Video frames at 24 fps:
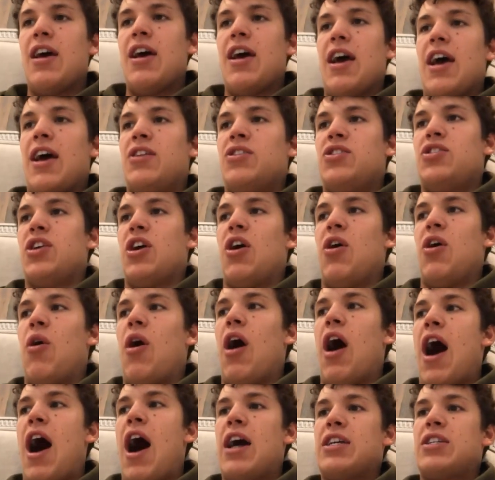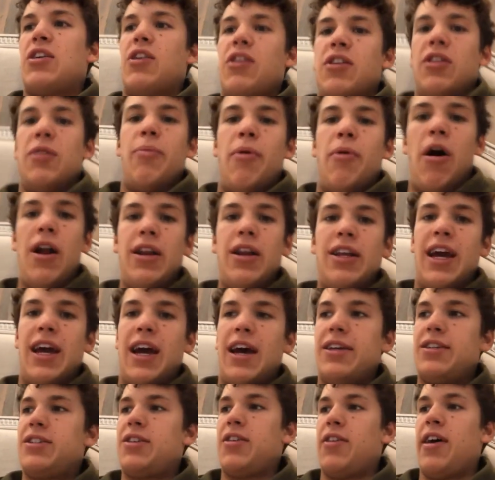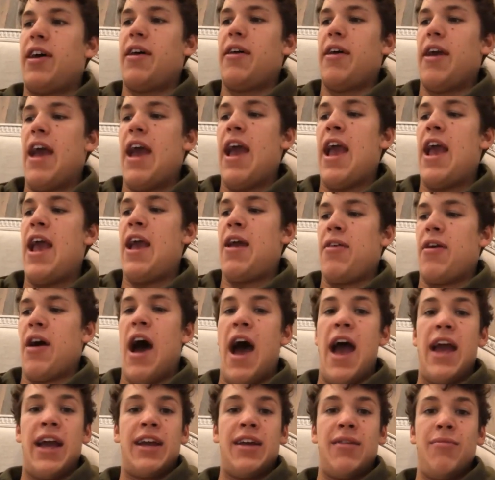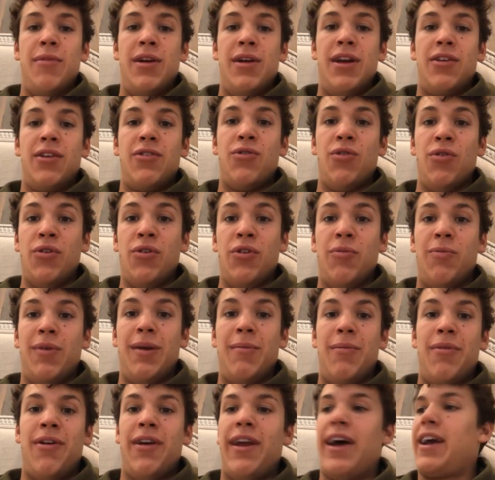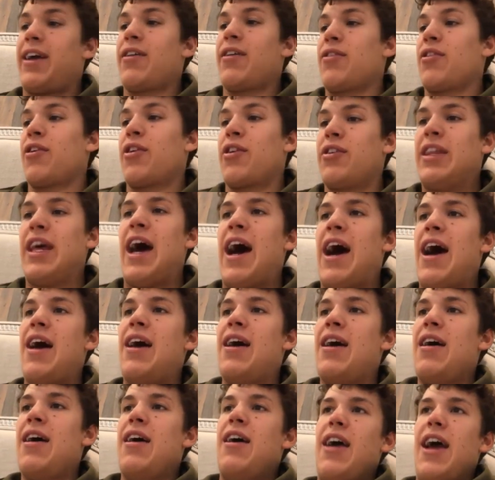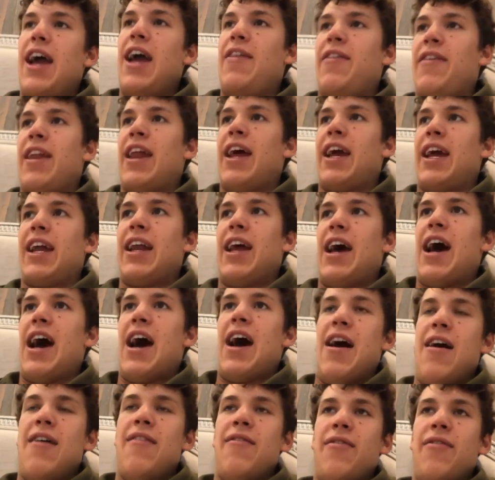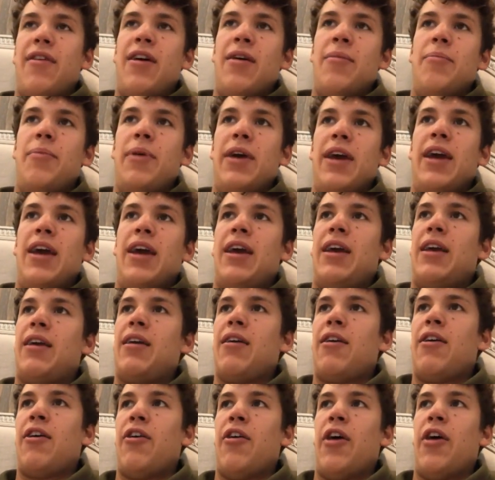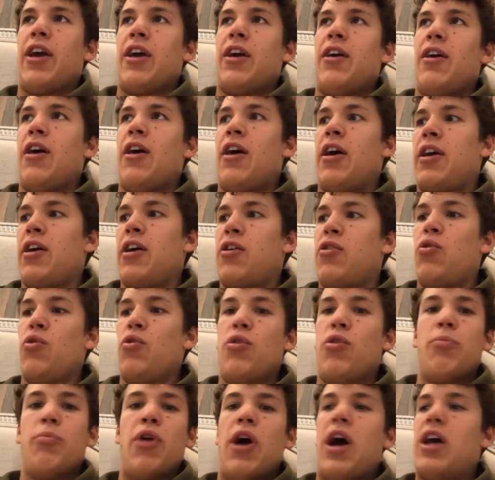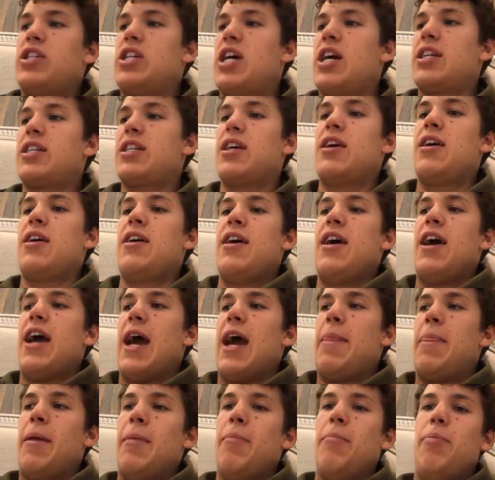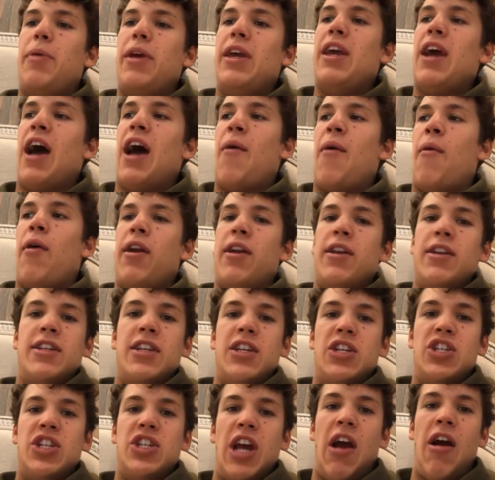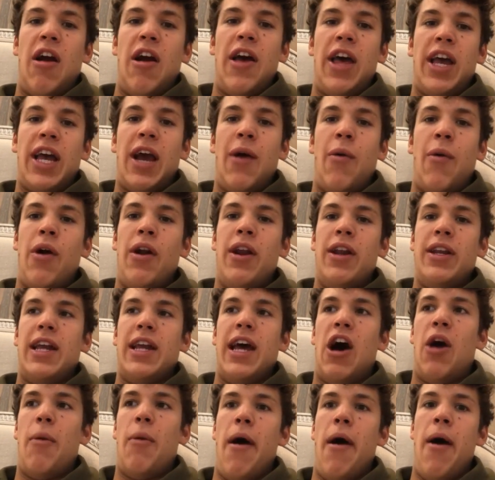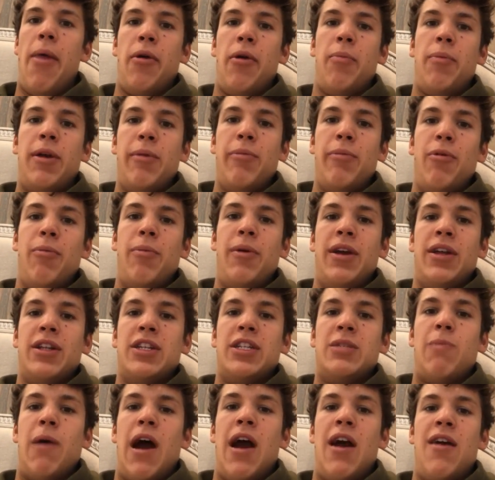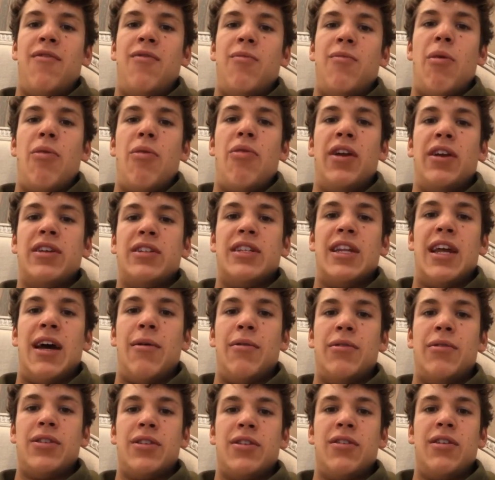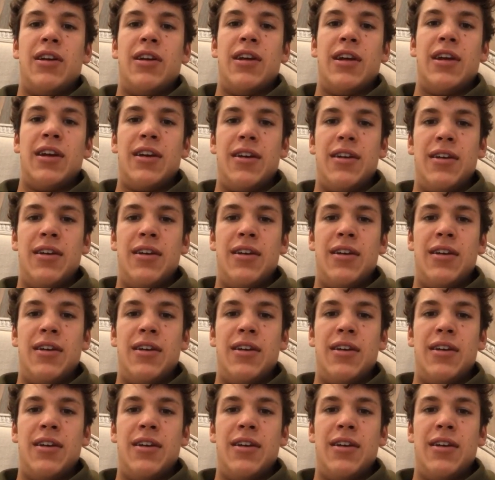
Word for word: And so I started the podcast so that, A, I could meet cool new people and I could learn that, and that I could have a big or, like a, like, a cool new project. And then, B, I wanted to share it. Like, I wanted to help other people be inspired from the things that I was learning.